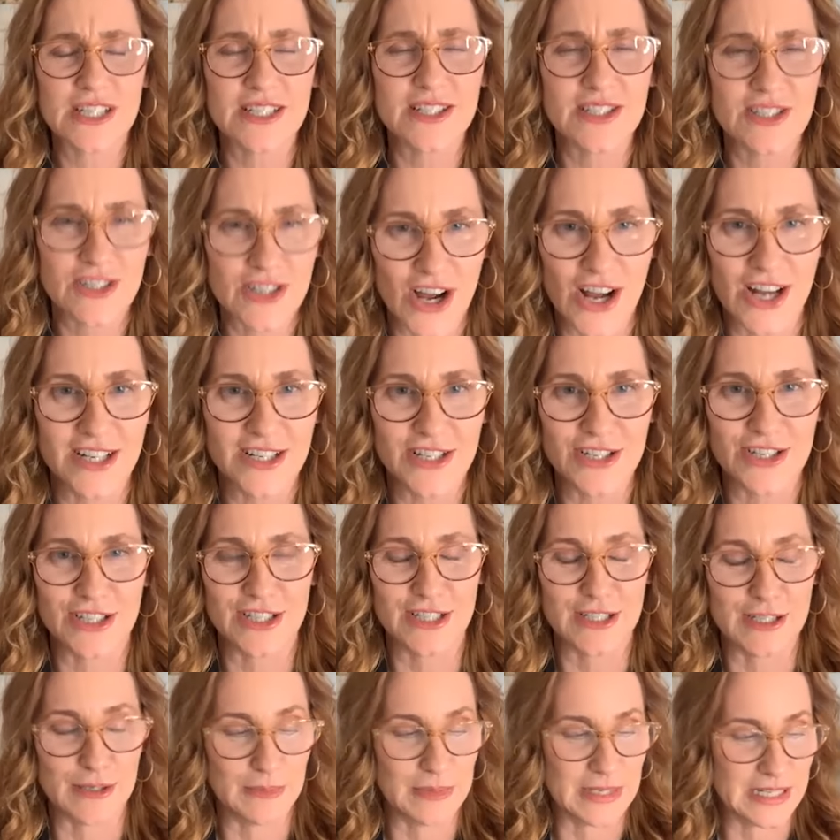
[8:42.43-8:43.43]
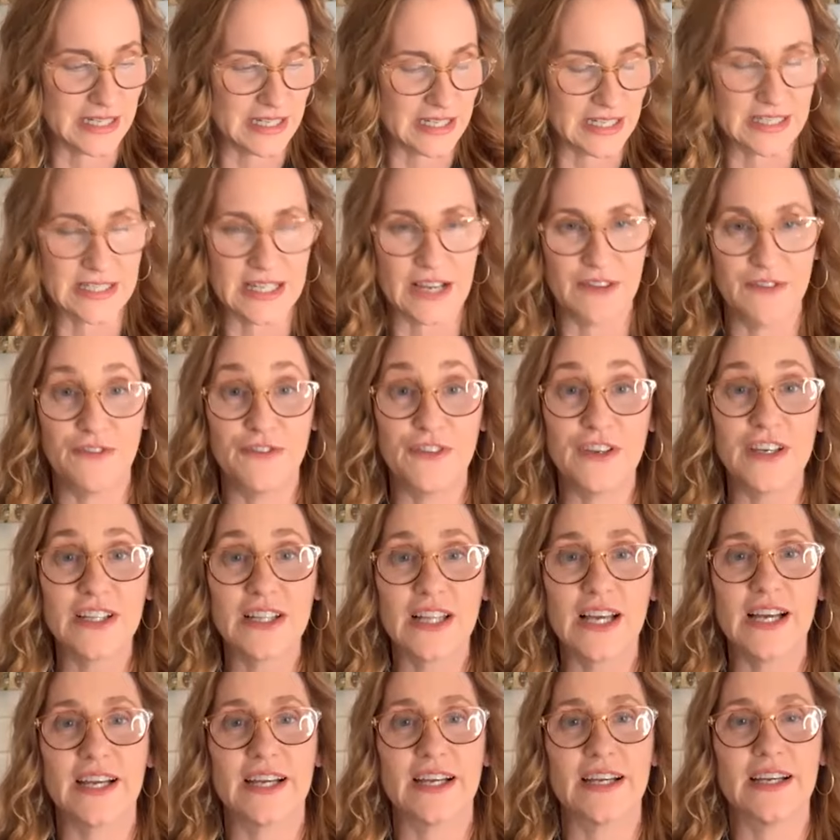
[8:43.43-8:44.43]
astonishing to me because right. I feel
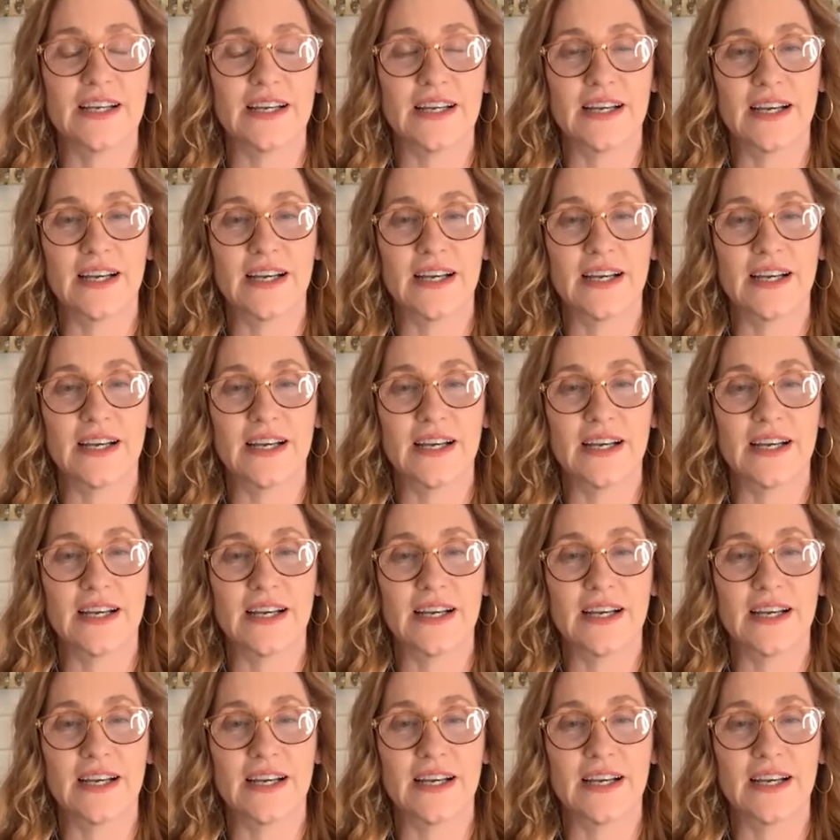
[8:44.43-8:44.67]
like